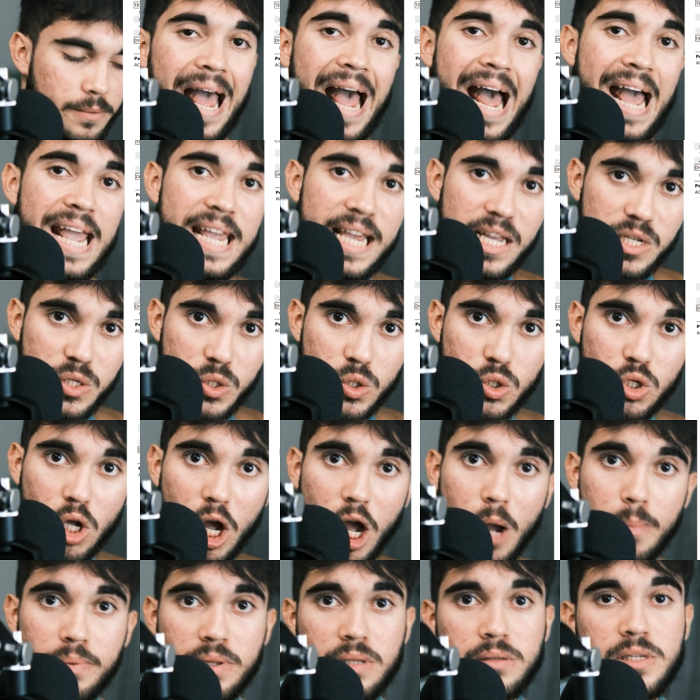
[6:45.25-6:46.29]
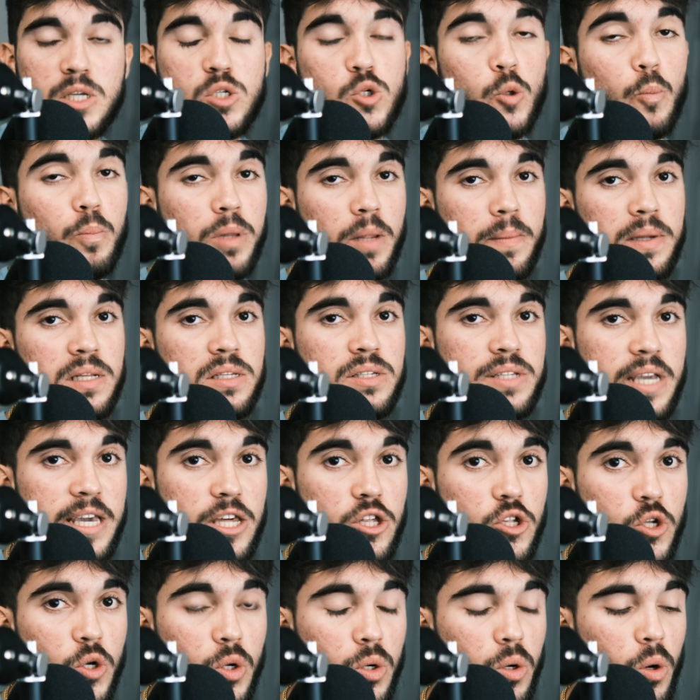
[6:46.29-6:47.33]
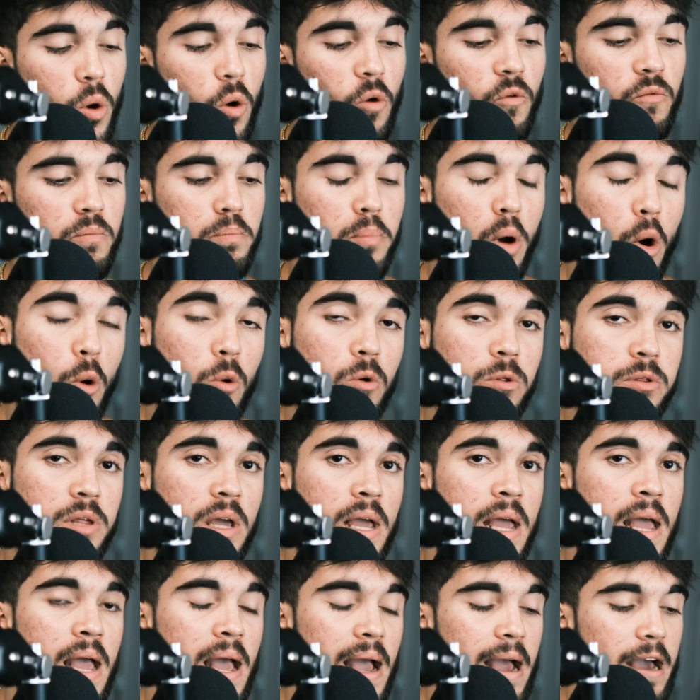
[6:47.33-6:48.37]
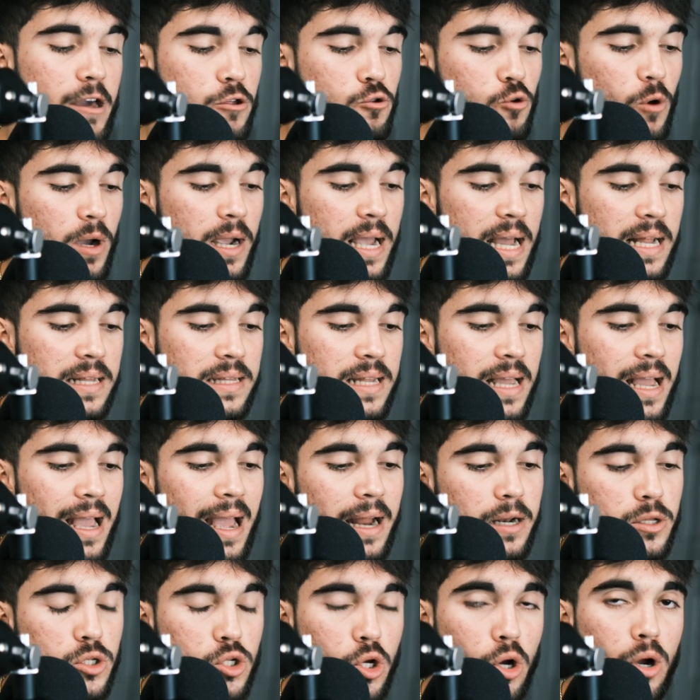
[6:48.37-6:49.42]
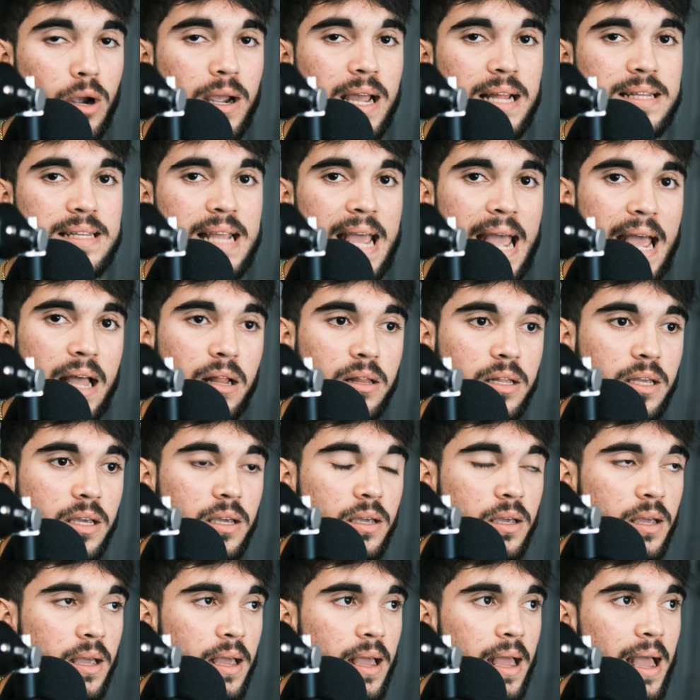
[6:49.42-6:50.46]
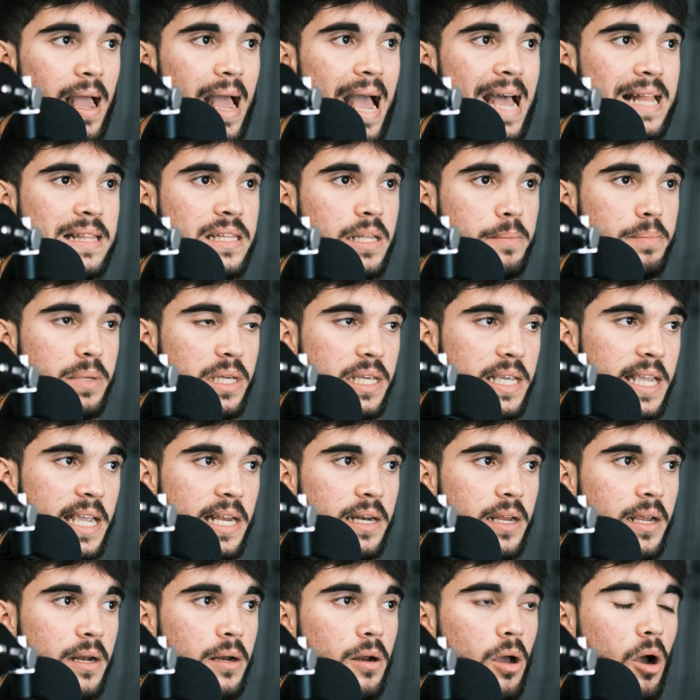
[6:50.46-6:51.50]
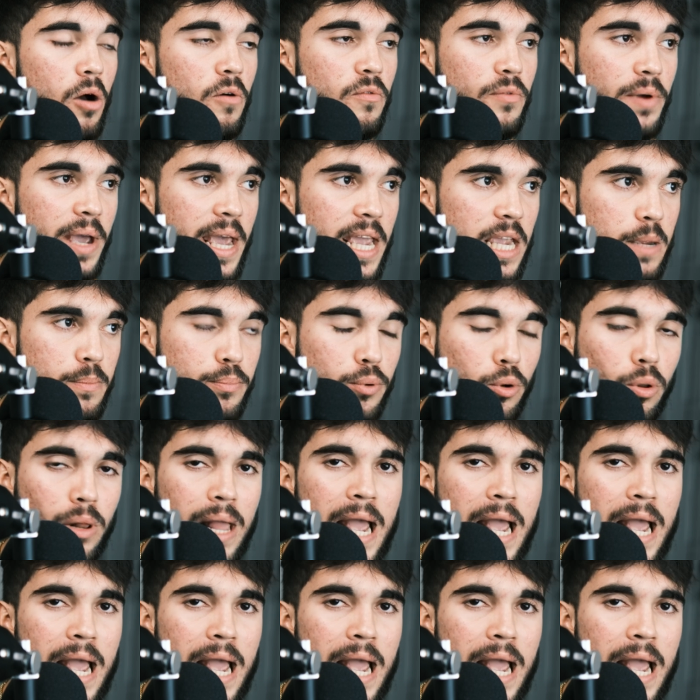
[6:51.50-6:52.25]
I stopped the supplementation of both Ashwagandha and Tongkat Ali at the beginning of April.